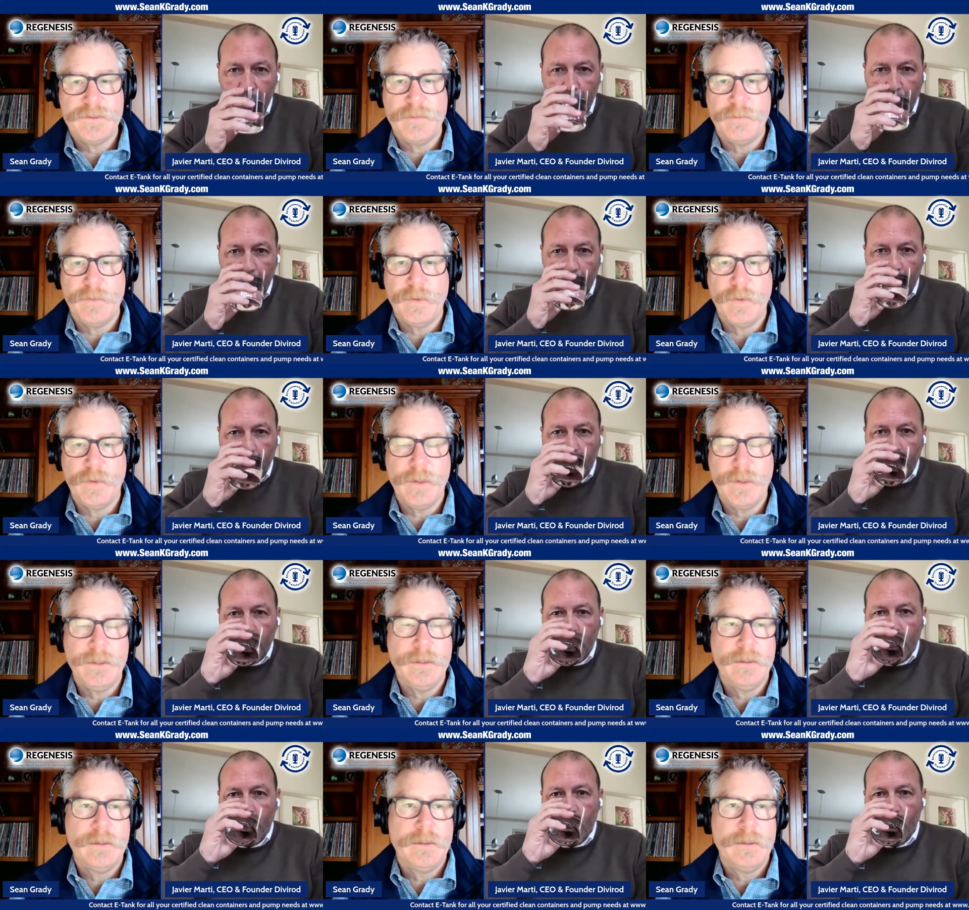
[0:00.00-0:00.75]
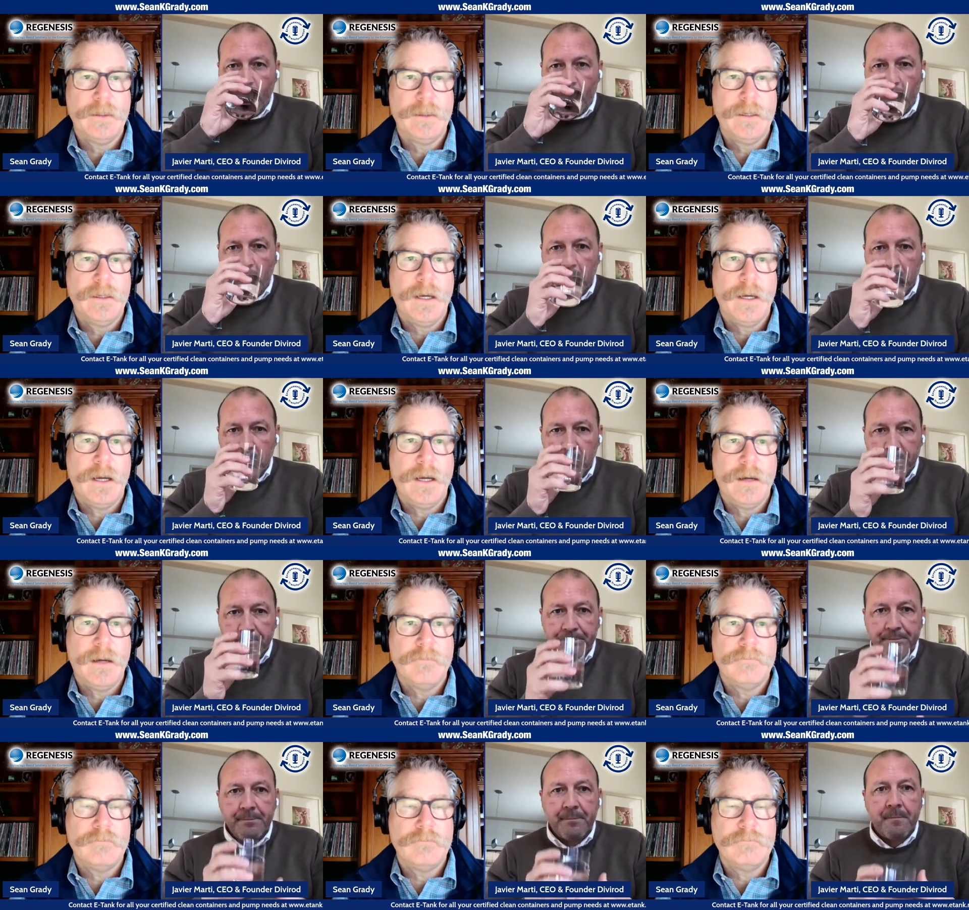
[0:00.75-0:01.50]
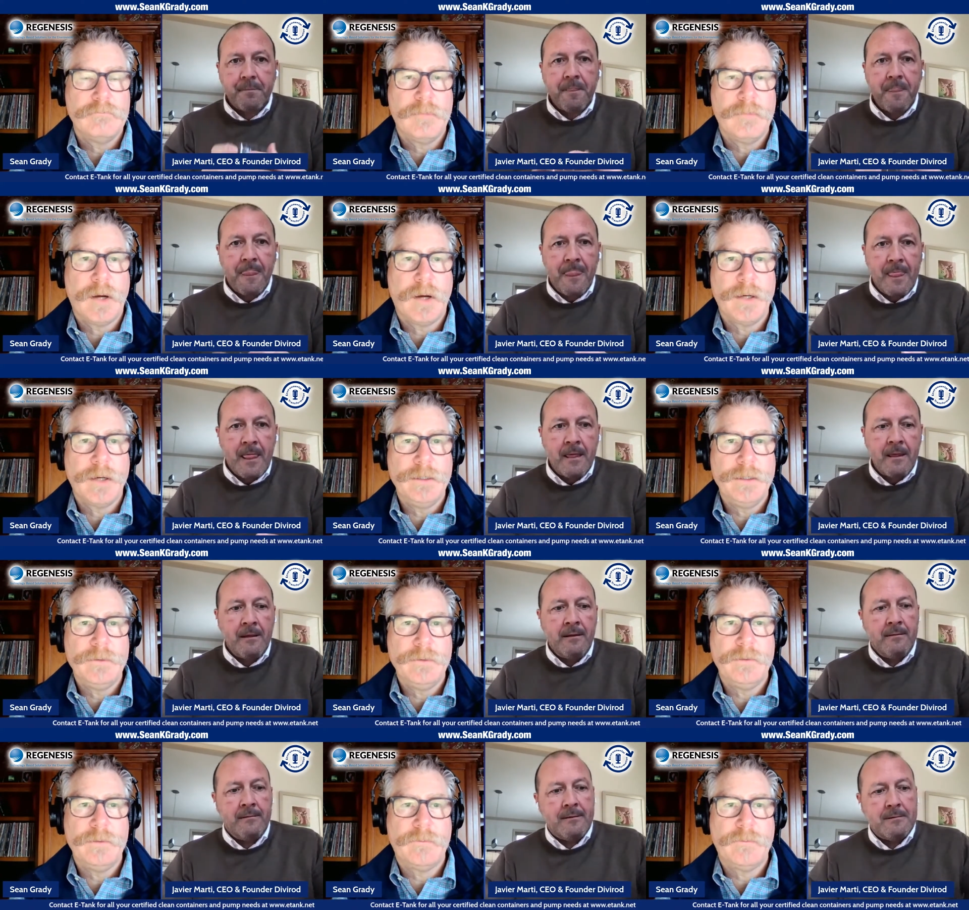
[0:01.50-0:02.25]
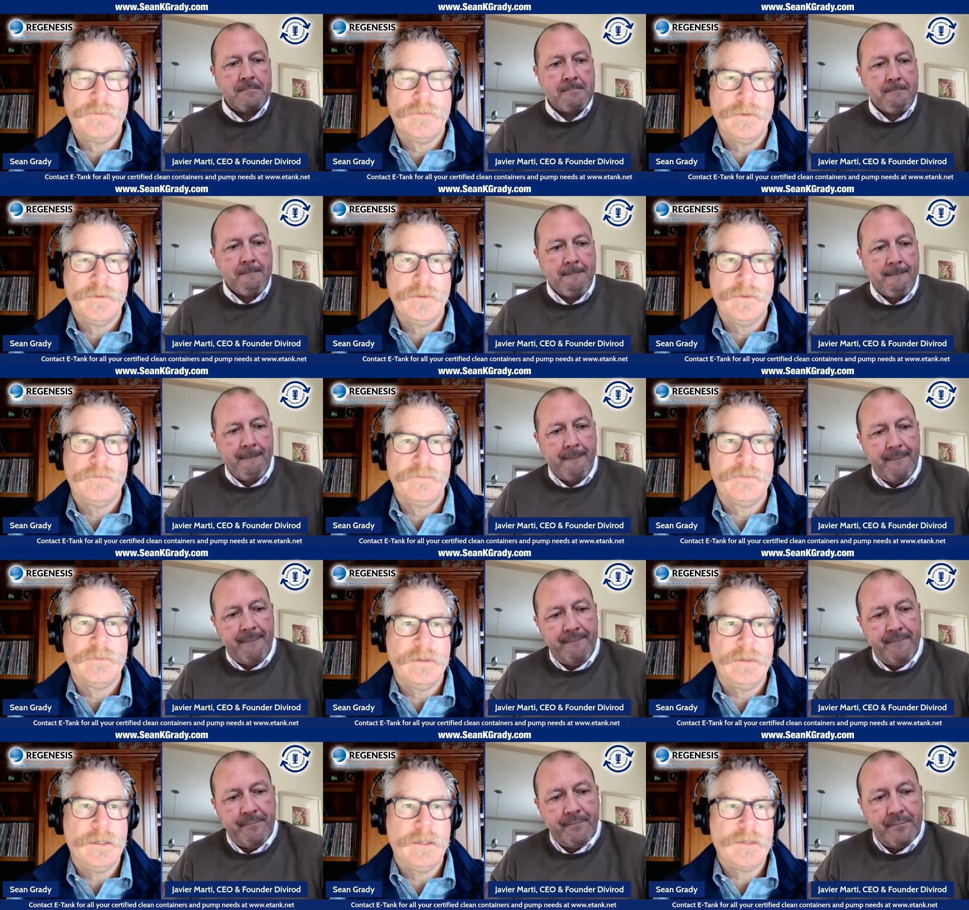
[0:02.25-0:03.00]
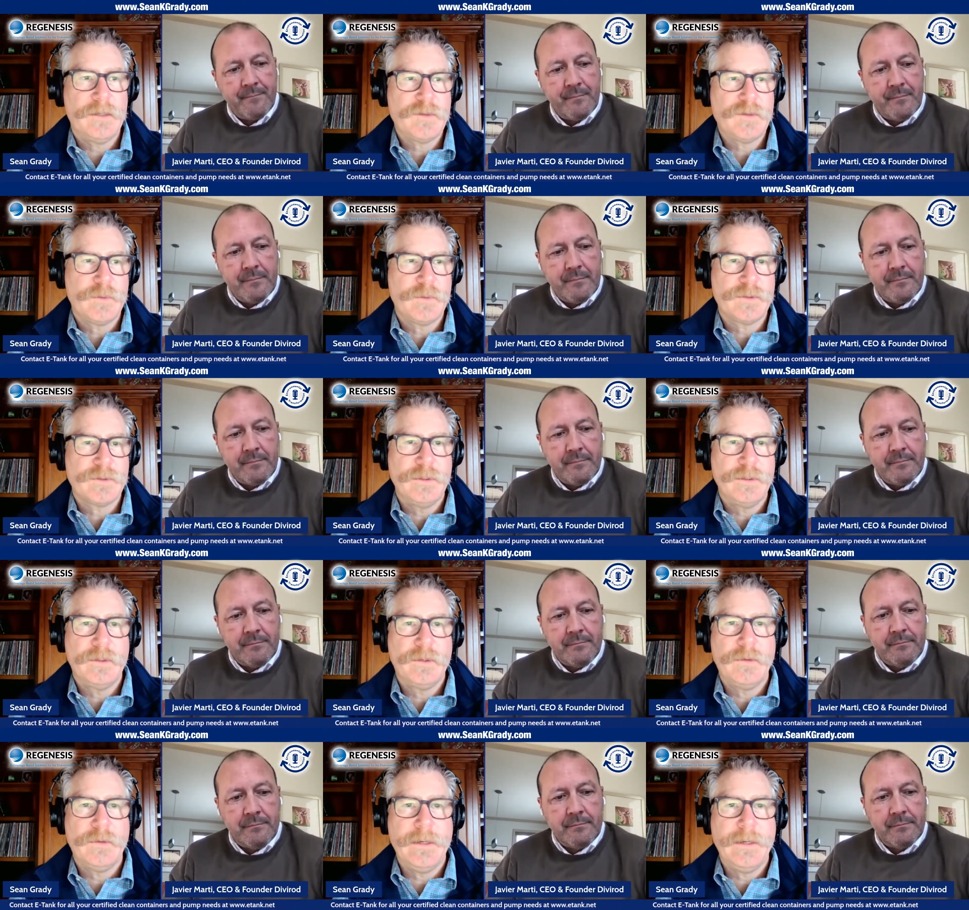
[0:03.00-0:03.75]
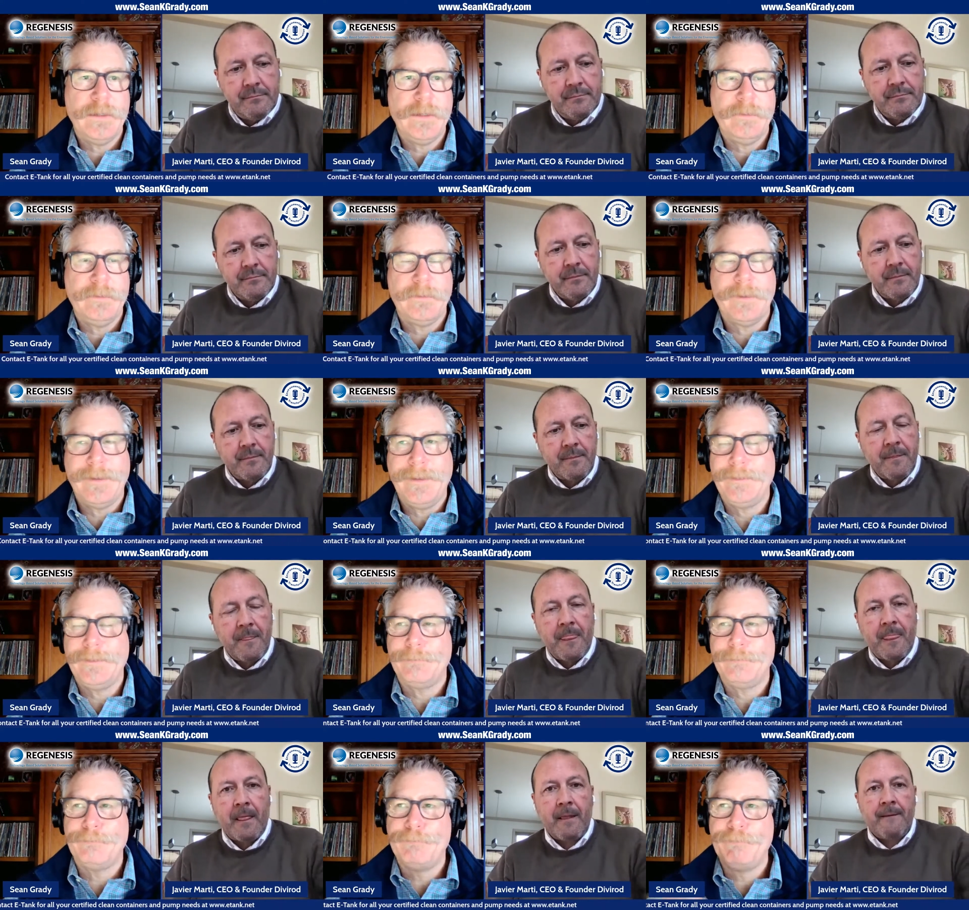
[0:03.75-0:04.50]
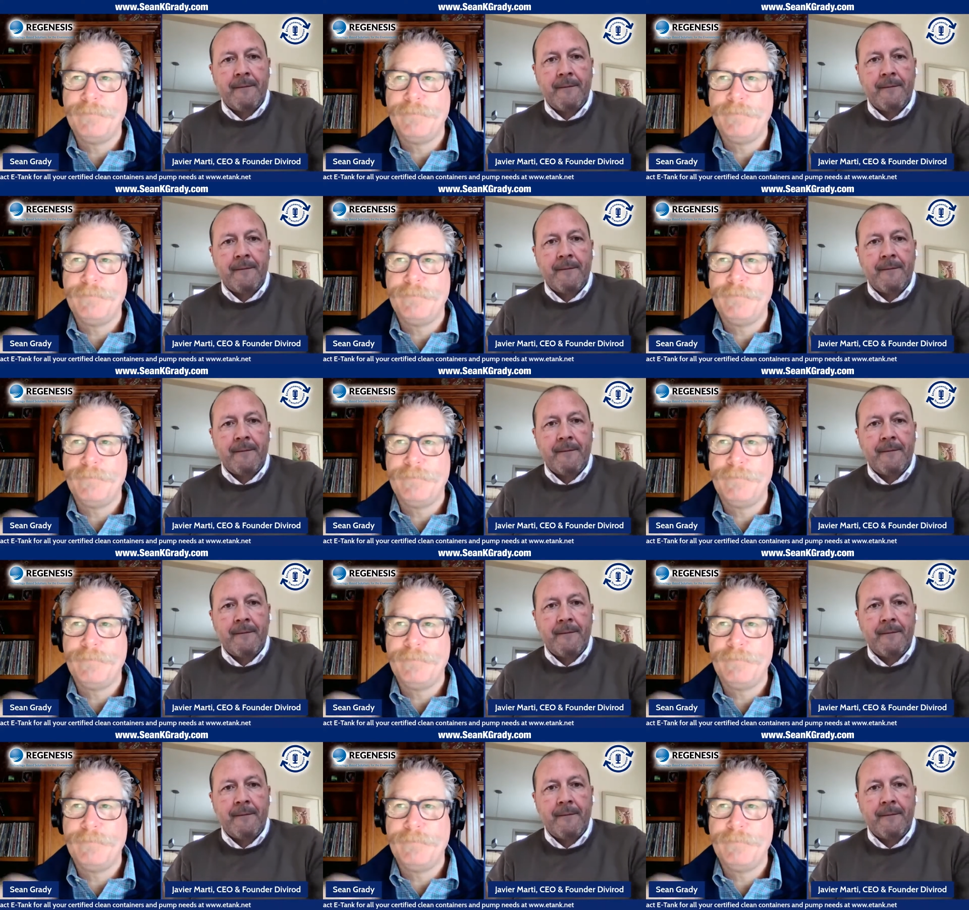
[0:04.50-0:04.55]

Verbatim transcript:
Speaker 1: deployed. Um, are you, for the, your, for your customers, are you creating like